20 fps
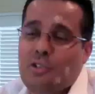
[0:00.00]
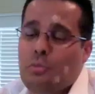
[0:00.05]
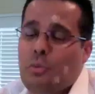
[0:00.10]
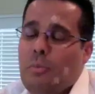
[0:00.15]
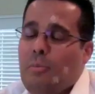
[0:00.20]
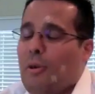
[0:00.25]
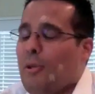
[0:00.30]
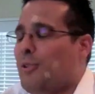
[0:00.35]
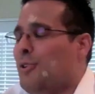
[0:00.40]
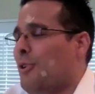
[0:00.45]

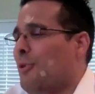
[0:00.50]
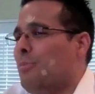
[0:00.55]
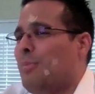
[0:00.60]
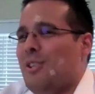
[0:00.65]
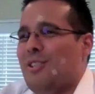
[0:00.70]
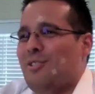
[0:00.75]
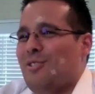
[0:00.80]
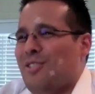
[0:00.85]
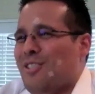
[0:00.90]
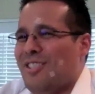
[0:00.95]
because we both know
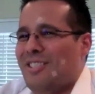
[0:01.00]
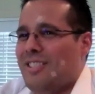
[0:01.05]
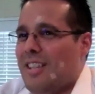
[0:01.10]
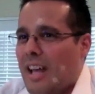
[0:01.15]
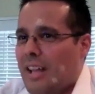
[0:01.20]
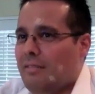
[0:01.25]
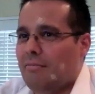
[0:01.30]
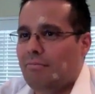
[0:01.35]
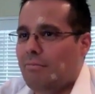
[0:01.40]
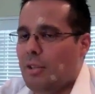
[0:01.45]
bees are
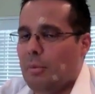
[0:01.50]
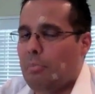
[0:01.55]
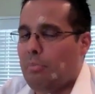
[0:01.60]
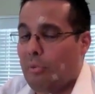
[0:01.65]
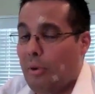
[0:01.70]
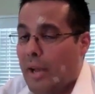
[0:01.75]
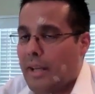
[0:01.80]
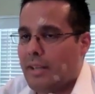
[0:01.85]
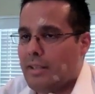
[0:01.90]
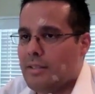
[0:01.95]
just not the
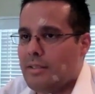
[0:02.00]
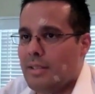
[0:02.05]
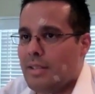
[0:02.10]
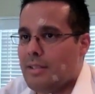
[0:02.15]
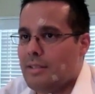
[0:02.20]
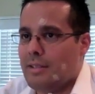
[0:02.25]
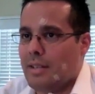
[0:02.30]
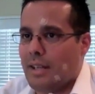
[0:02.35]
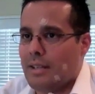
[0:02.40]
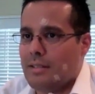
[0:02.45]

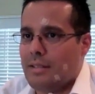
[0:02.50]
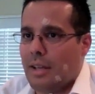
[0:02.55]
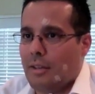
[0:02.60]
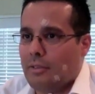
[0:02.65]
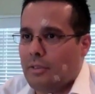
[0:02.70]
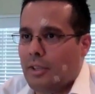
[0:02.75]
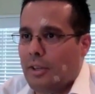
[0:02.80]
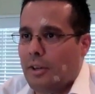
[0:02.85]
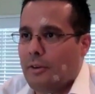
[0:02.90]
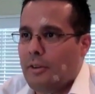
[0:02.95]
brightest insects
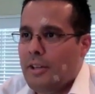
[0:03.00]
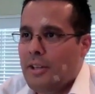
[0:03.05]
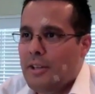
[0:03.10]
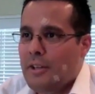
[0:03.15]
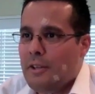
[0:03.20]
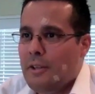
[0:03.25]
out there.